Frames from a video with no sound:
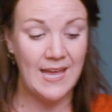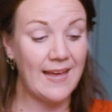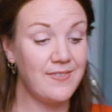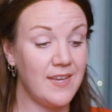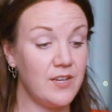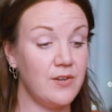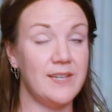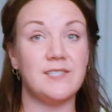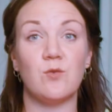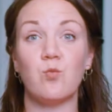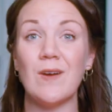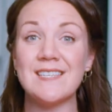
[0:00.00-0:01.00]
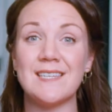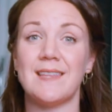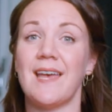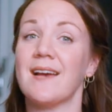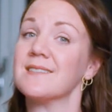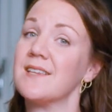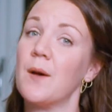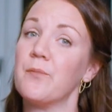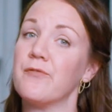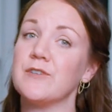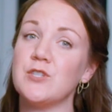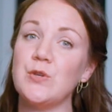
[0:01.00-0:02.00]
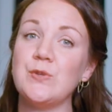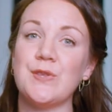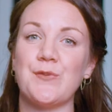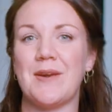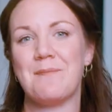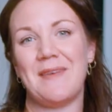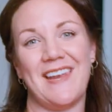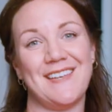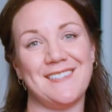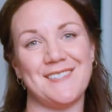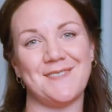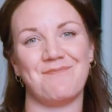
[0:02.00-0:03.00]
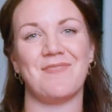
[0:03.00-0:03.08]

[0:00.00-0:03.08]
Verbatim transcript: And then you need to whisk the eggs up for two to three minutes.